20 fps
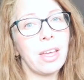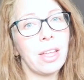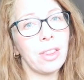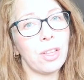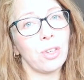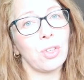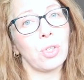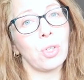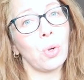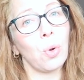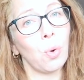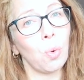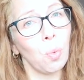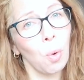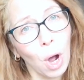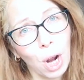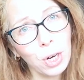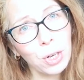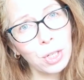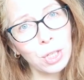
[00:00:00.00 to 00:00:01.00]
Then there's the whole
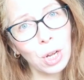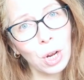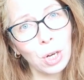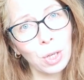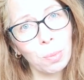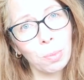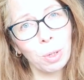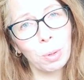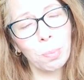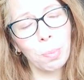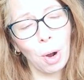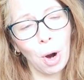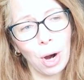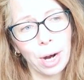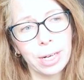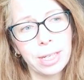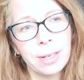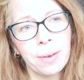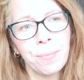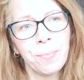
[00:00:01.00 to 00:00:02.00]
water-soluble
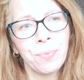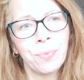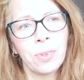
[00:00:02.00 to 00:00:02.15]
part.